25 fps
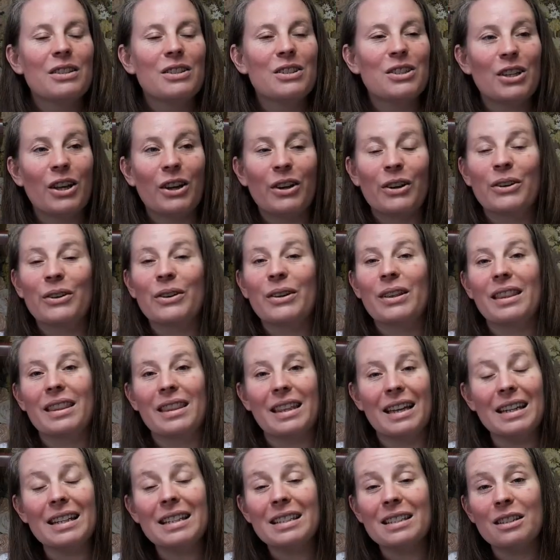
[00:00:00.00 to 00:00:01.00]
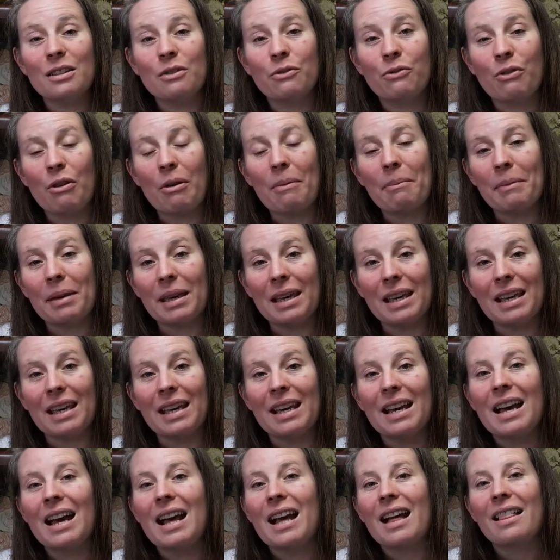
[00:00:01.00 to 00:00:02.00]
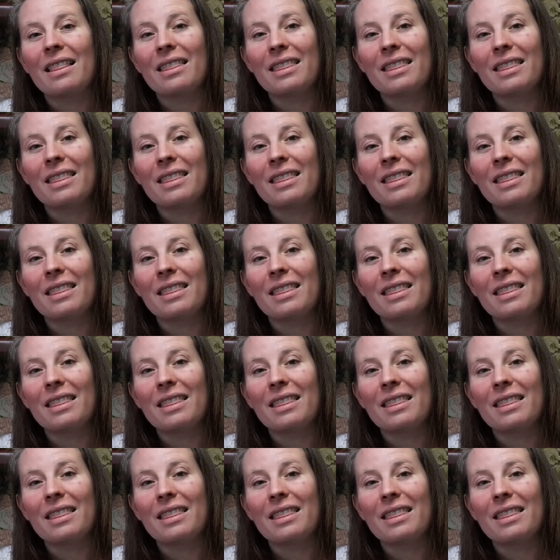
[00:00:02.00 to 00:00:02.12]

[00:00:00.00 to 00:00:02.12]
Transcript: So that is it from me.